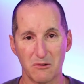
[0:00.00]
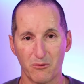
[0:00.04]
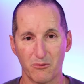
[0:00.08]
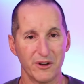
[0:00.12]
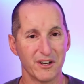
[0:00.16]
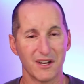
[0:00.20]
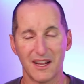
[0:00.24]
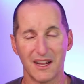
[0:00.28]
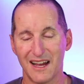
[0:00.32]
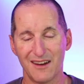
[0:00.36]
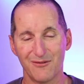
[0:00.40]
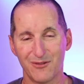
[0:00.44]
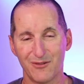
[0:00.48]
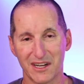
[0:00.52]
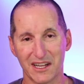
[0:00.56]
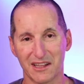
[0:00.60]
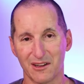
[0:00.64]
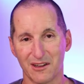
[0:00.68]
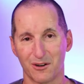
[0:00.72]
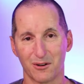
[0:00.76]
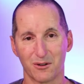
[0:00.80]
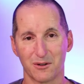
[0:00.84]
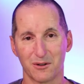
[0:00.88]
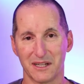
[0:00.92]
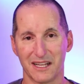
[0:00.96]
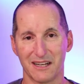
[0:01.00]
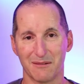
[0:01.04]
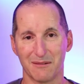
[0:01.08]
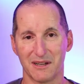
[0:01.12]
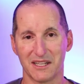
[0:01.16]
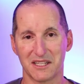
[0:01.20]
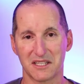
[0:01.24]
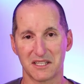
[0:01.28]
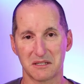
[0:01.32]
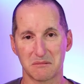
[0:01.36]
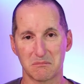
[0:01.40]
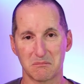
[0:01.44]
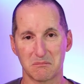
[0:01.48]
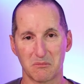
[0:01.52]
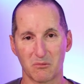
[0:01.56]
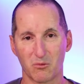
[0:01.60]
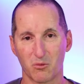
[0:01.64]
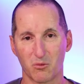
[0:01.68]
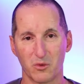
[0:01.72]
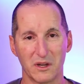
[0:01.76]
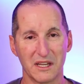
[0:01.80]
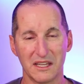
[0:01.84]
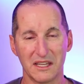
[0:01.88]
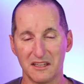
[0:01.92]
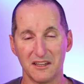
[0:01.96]
We don't have one in the Oracle database.
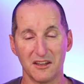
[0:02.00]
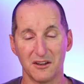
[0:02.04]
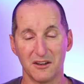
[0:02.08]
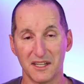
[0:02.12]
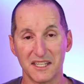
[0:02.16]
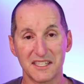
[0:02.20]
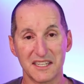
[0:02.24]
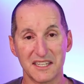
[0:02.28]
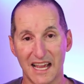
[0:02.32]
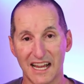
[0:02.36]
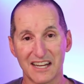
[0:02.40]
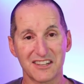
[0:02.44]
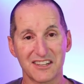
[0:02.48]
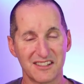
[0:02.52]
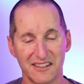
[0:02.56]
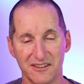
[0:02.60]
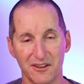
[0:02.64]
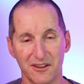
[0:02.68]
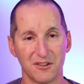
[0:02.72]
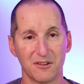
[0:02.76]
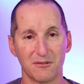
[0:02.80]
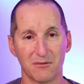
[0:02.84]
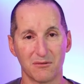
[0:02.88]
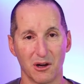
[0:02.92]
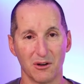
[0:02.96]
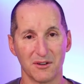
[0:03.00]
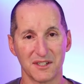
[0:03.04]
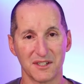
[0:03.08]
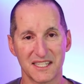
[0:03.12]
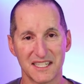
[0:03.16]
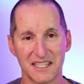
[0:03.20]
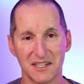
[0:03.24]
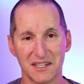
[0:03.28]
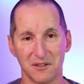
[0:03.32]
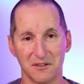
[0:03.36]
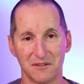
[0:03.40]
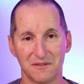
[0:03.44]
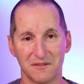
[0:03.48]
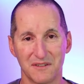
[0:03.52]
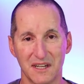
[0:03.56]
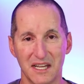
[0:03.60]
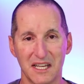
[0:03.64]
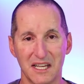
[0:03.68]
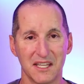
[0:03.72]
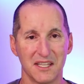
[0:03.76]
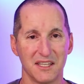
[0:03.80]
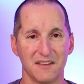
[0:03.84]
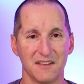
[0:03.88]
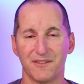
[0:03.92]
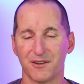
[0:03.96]
It's actually on the row itself.
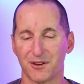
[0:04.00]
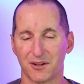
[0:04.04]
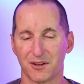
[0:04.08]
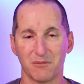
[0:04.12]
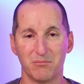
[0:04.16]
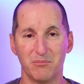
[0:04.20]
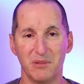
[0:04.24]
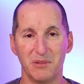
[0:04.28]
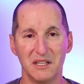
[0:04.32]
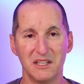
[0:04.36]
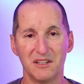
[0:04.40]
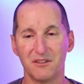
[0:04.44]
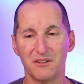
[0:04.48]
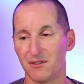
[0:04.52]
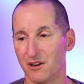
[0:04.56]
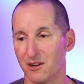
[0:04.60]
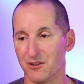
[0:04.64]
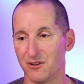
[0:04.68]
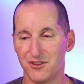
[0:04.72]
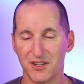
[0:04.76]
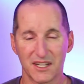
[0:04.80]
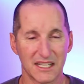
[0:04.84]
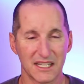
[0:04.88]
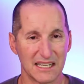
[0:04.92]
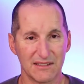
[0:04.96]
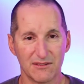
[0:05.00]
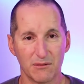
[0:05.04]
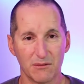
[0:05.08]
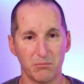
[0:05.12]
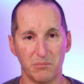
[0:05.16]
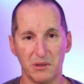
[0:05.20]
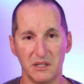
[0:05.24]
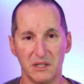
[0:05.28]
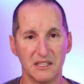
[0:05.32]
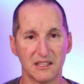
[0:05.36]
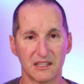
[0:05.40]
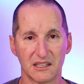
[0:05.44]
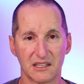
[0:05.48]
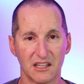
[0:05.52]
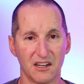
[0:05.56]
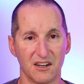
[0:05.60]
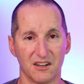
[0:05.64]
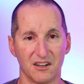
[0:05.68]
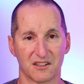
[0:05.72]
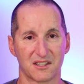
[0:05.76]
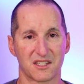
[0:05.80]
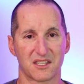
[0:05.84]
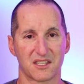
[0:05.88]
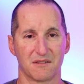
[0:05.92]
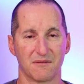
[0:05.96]
If you've got 1 billion rows, you can have 1 billion
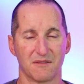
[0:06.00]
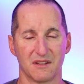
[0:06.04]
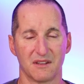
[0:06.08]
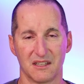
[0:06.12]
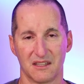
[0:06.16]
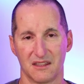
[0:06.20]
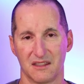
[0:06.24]
locks.